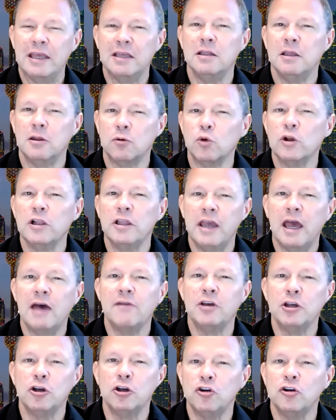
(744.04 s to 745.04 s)
really
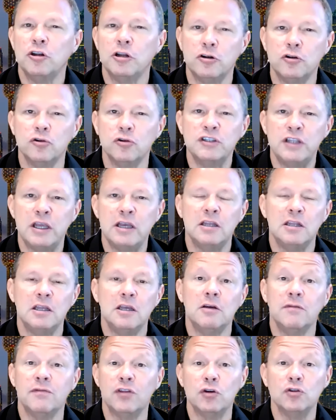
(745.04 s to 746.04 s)
having a good
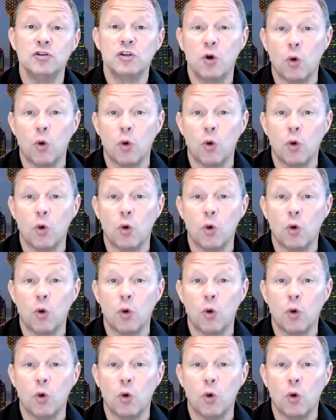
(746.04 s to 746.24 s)
understanding of those